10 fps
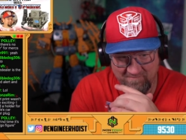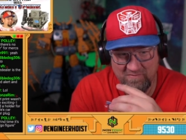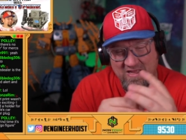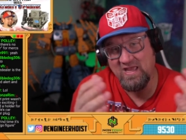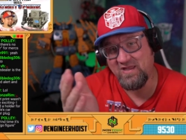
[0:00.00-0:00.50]

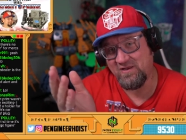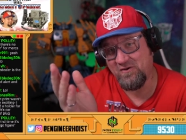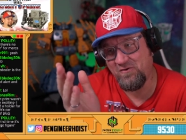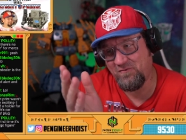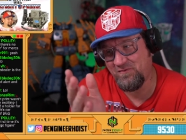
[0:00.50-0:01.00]
But hey, you
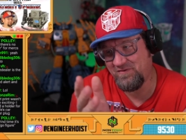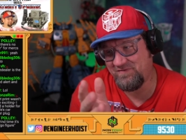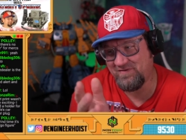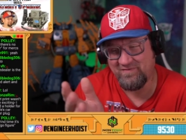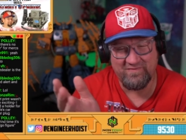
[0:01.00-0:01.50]
know,
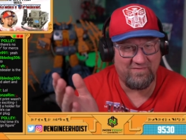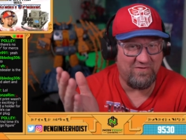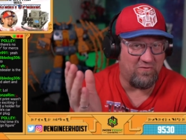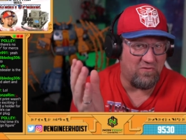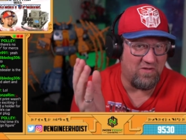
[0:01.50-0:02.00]
it's
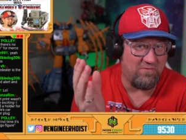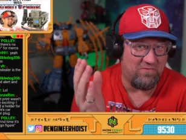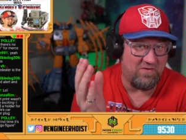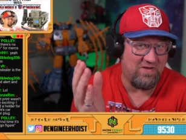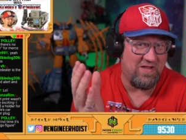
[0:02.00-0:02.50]
still, if
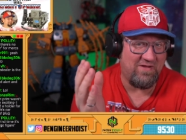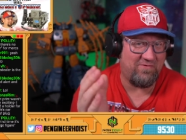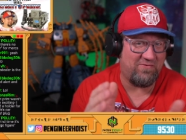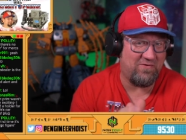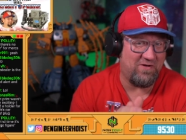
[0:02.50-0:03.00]
you didn't have
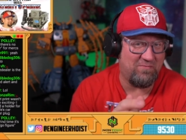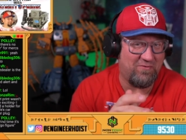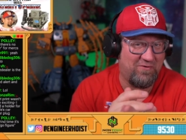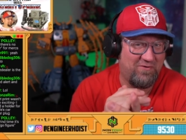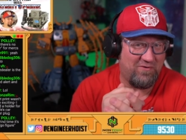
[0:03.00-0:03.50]
your 3D
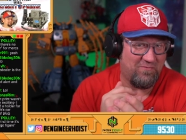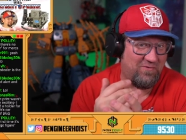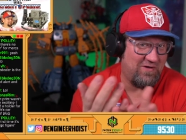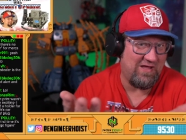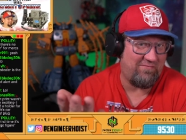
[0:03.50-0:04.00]
printer, you
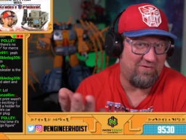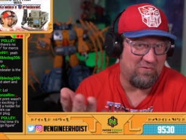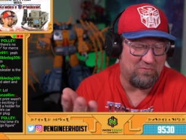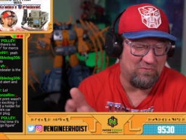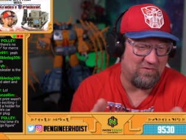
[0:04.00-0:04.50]
wouldn't have that
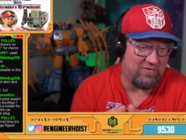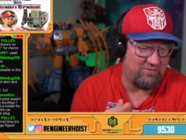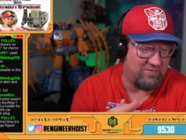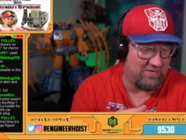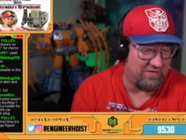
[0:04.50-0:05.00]
holder,
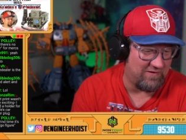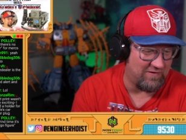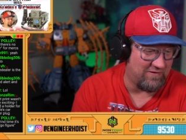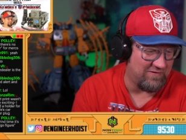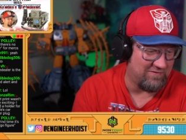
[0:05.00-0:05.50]

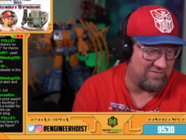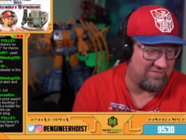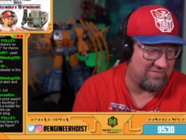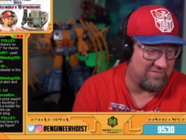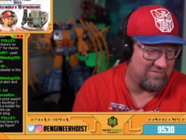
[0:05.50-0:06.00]
I guess.
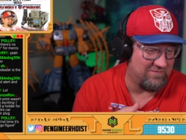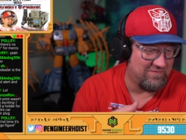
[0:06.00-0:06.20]
So.